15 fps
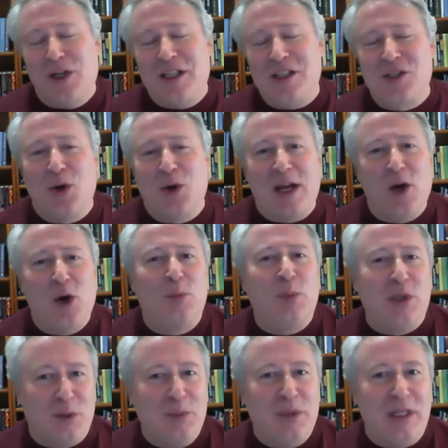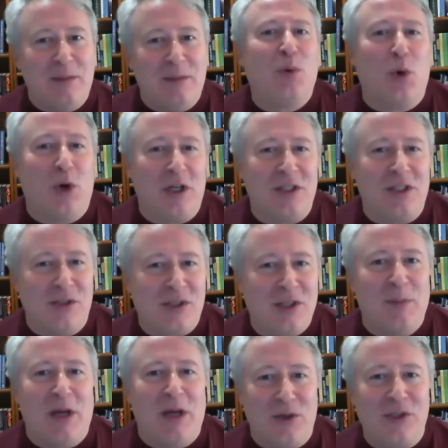so I hope it'll be important to some
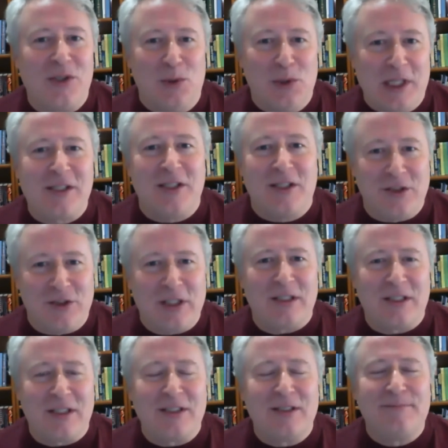others who listen to this.